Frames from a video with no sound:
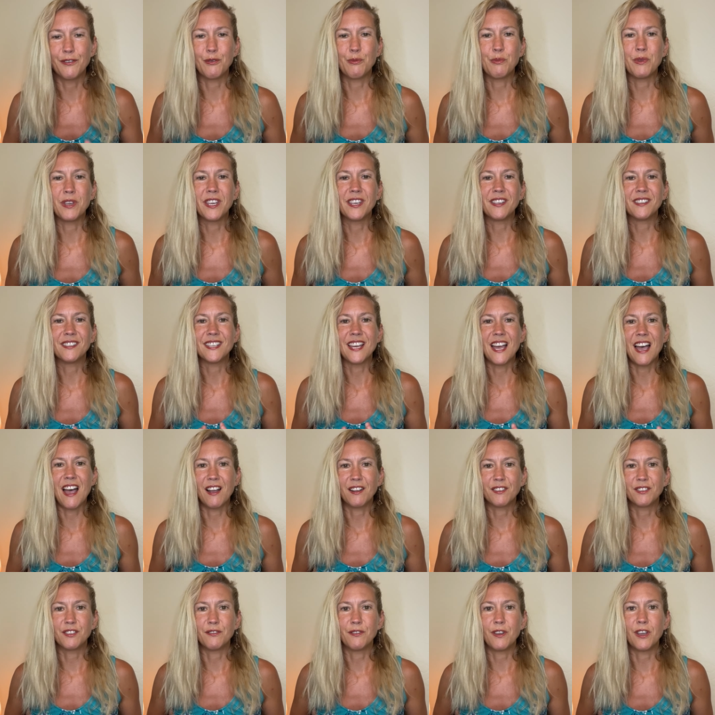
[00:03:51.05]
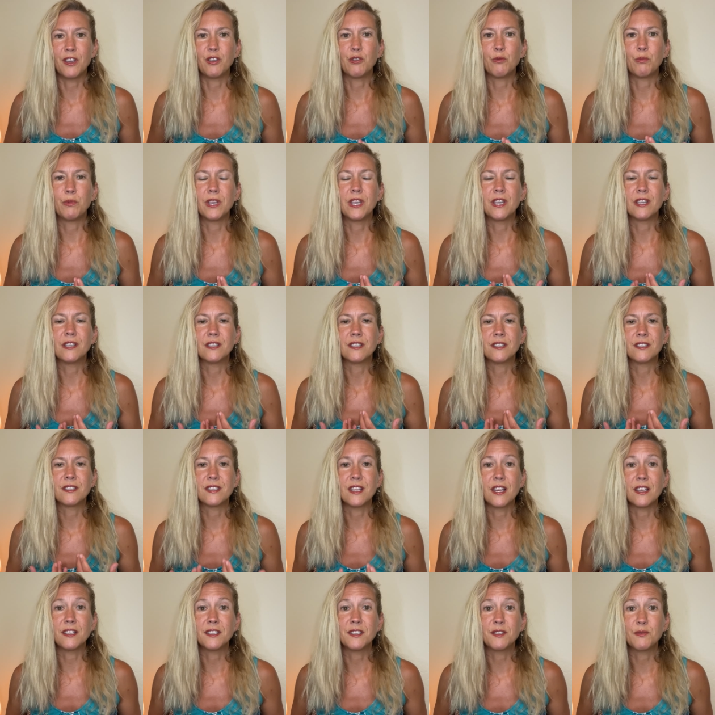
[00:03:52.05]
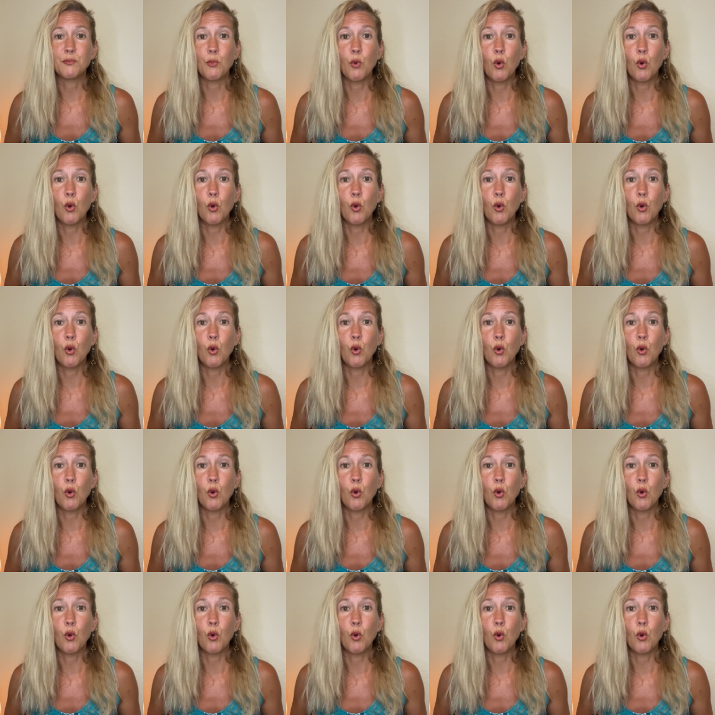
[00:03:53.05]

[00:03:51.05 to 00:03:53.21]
You'll begin to activate. You'll begin to sense